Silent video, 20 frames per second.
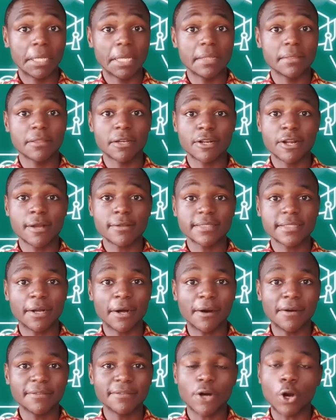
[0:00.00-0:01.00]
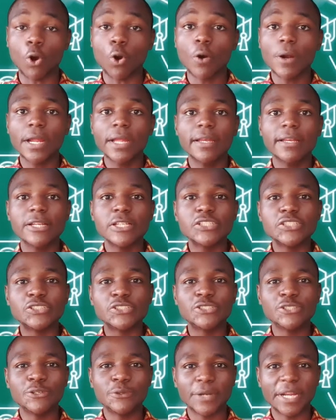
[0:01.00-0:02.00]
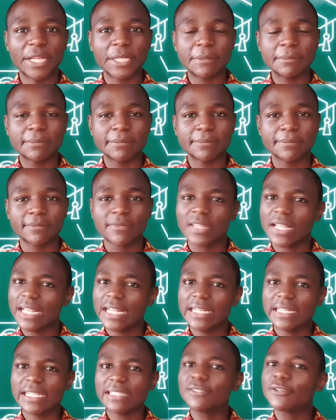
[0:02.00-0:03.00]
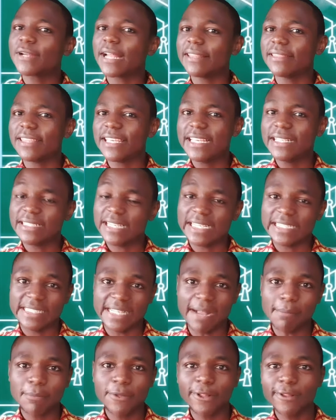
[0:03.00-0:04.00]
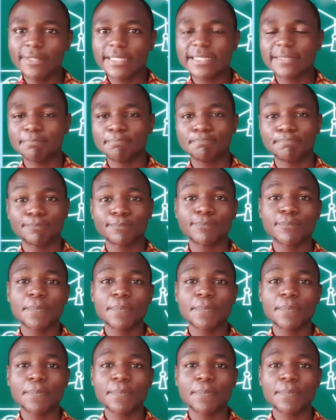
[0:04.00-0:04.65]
In the course of or during. Let's look at these examples.